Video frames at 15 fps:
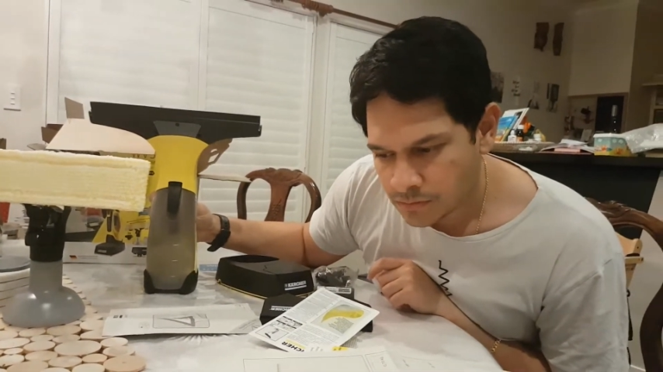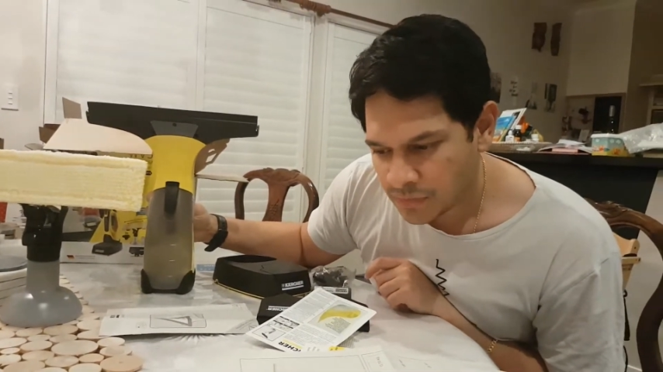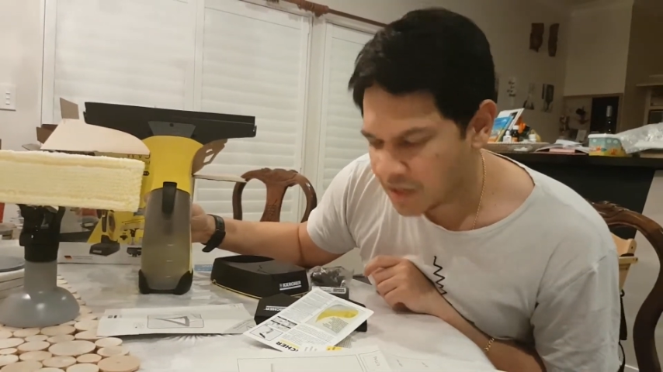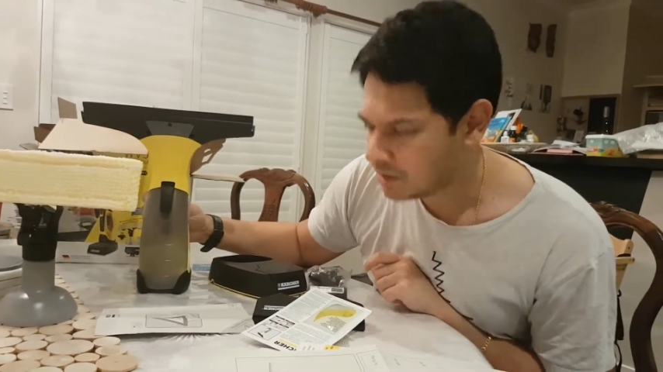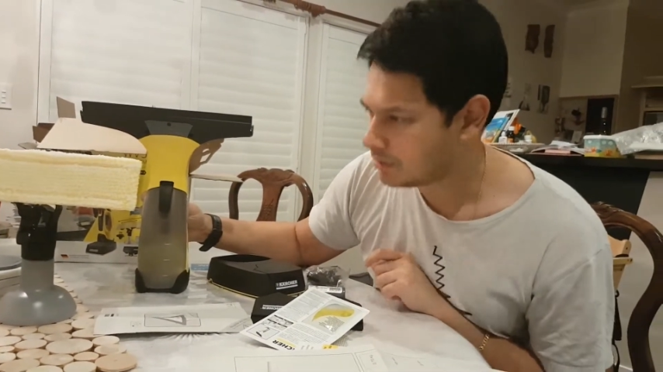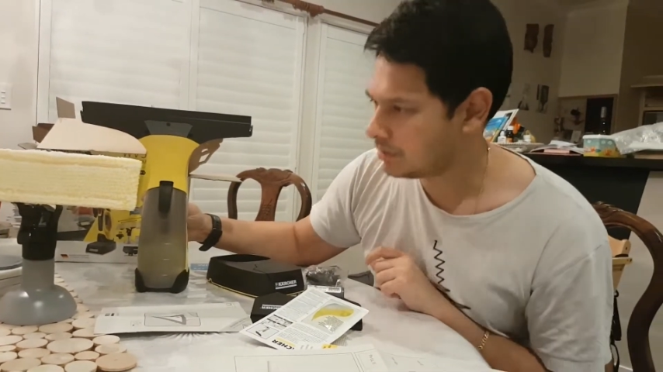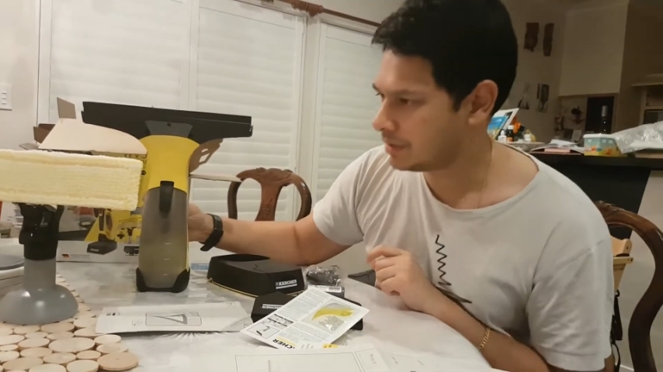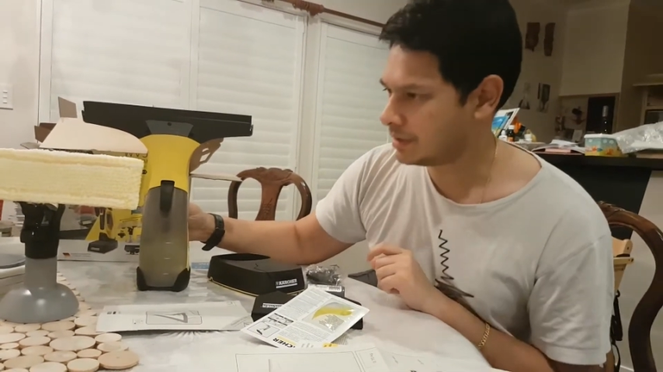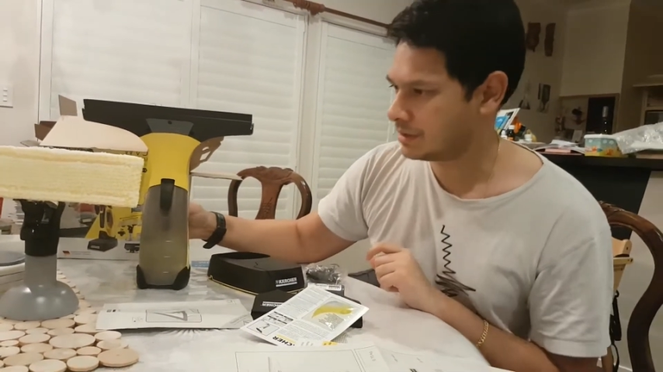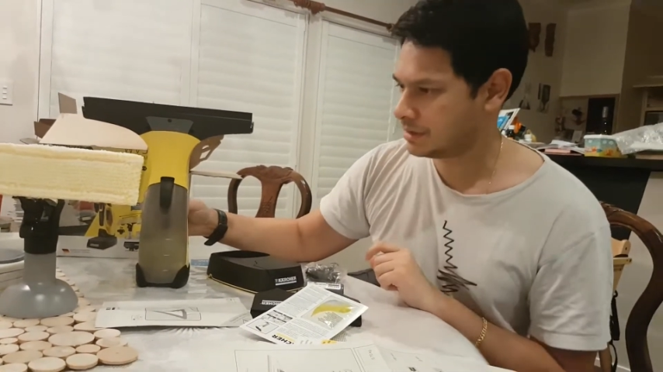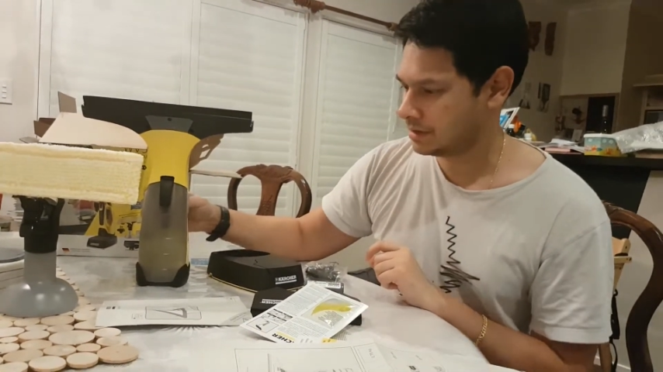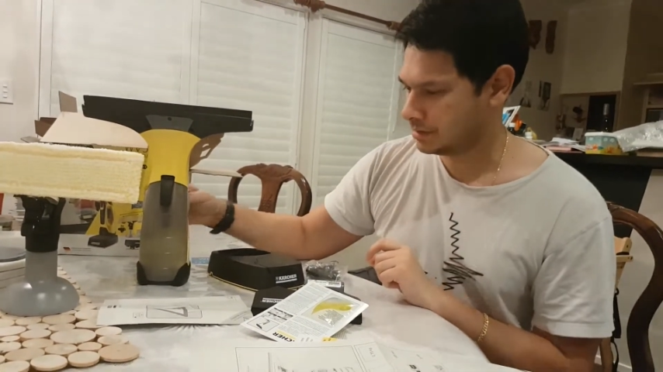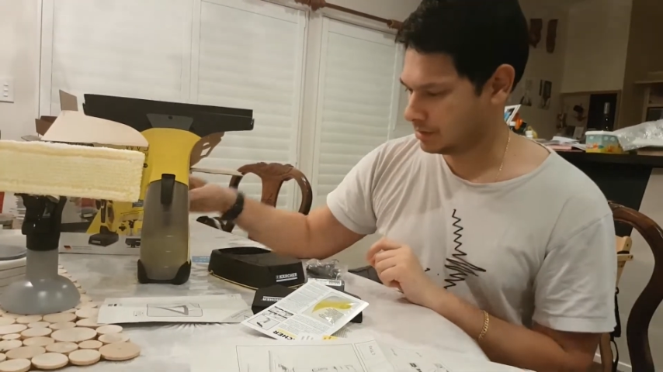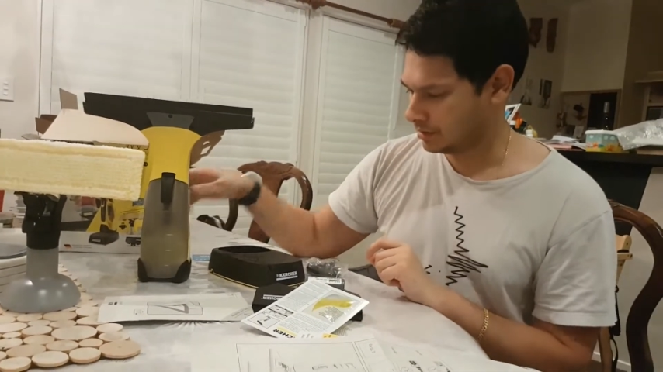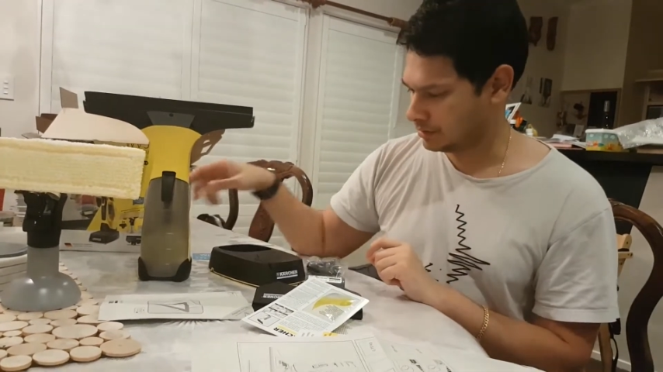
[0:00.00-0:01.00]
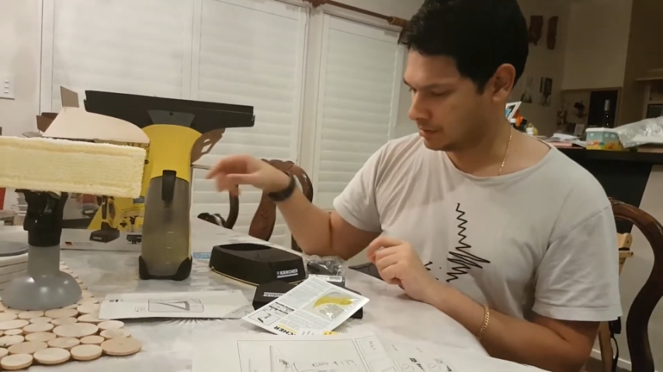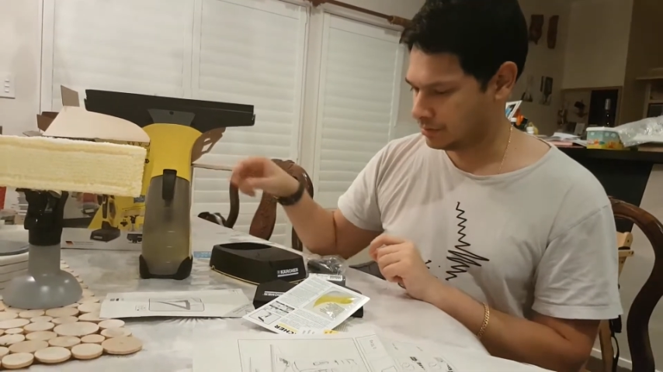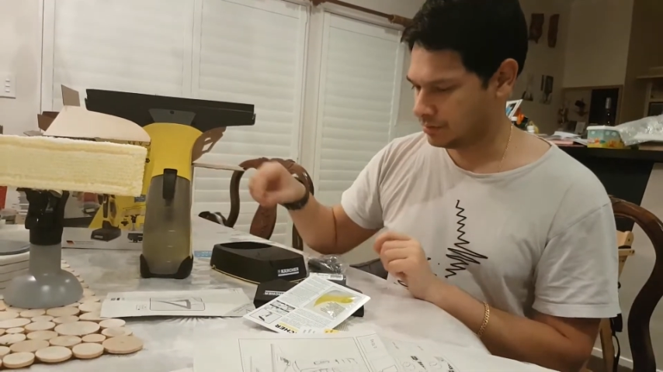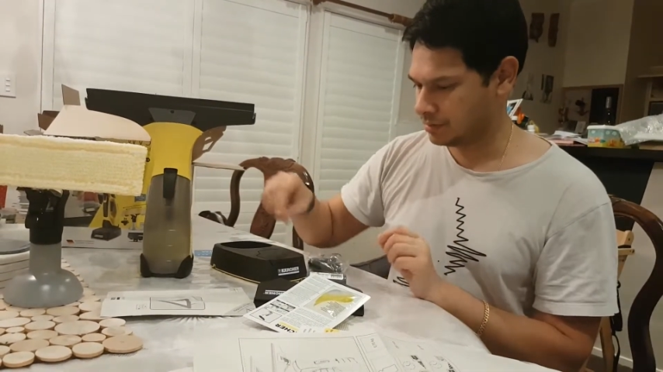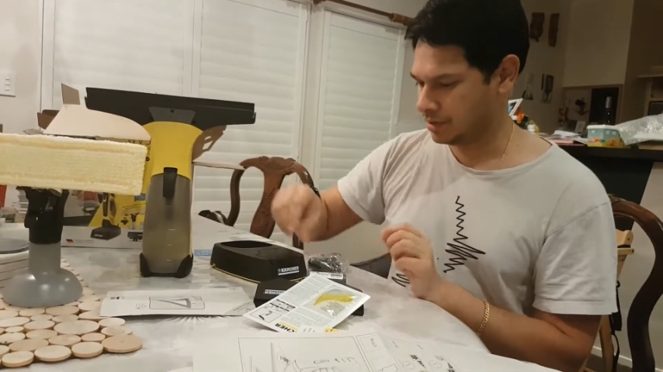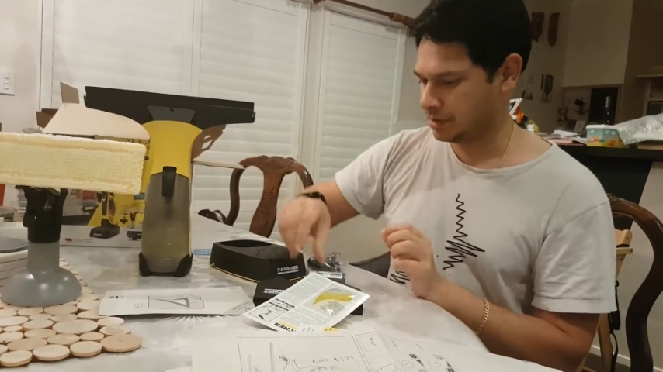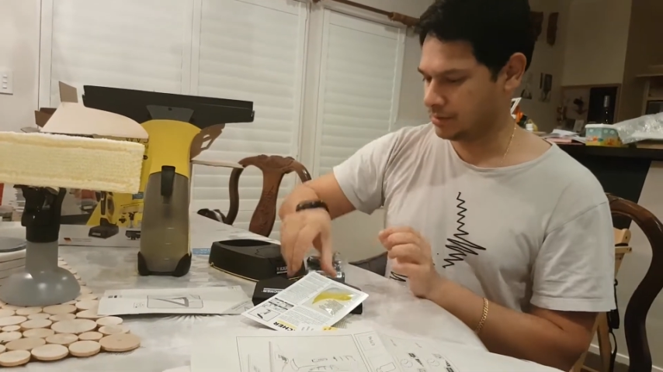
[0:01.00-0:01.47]
Yeah, no, this is just the 2
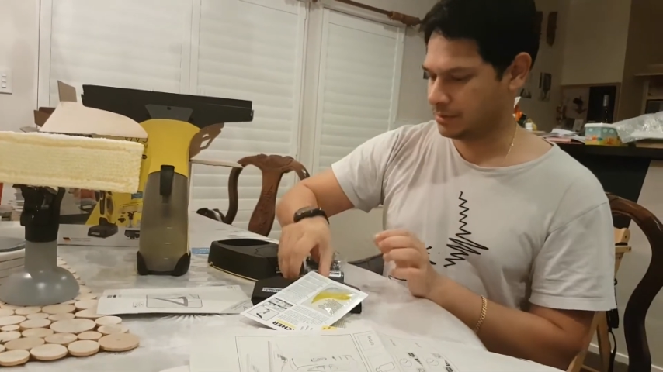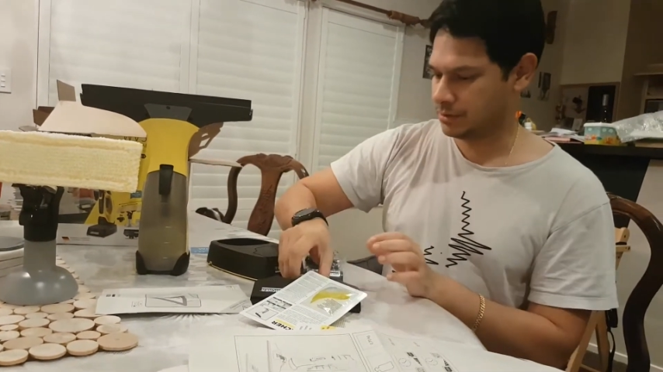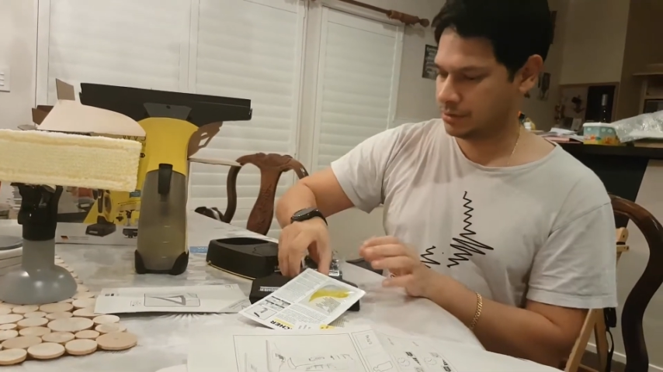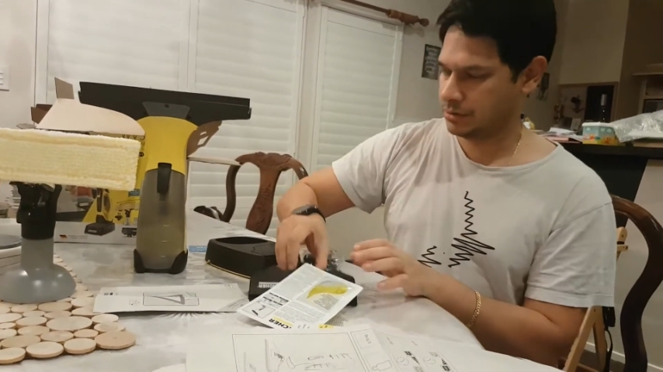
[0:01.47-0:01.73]
attachments.